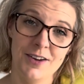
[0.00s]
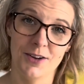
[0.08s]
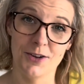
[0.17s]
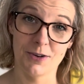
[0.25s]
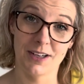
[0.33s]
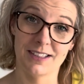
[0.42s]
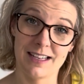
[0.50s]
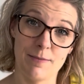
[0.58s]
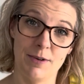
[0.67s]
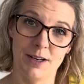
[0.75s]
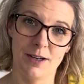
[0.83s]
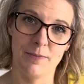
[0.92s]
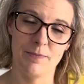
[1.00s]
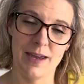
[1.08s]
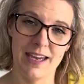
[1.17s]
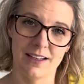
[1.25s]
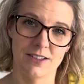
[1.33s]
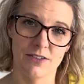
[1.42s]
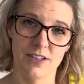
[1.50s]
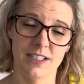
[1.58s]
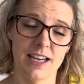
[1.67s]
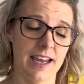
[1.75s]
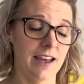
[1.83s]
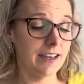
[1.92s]
your examiner picks on the
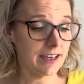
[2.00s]
day.